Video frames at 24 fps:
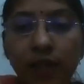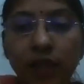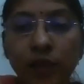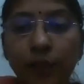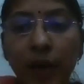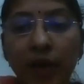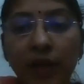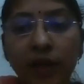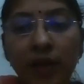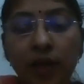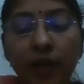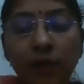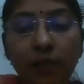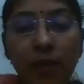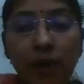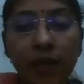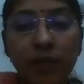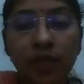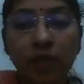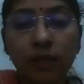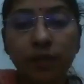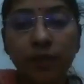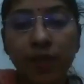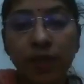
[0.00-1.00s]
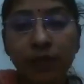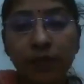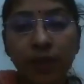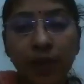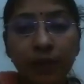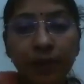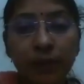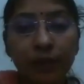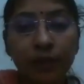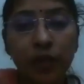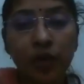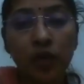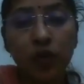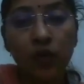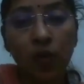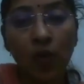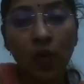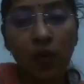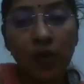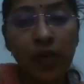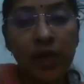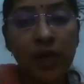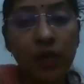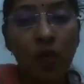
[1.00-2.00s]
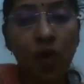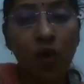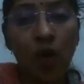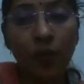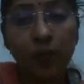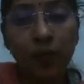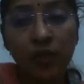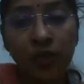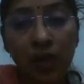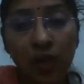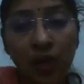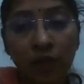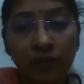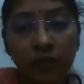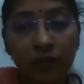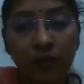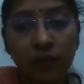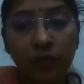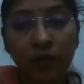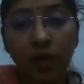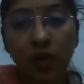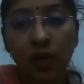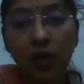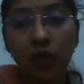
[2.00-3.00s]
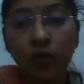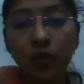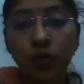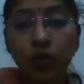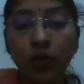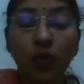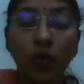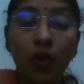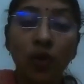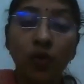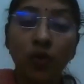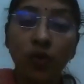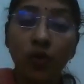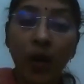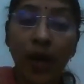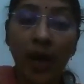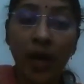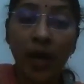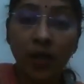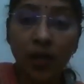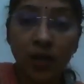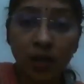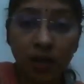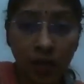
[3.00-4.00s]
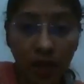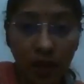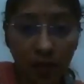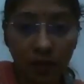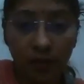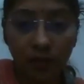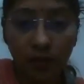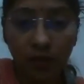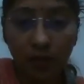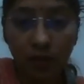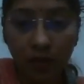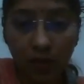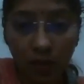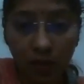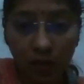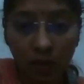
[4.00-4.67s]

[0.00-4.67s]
Expectant measurement, we only observe, do not do anything.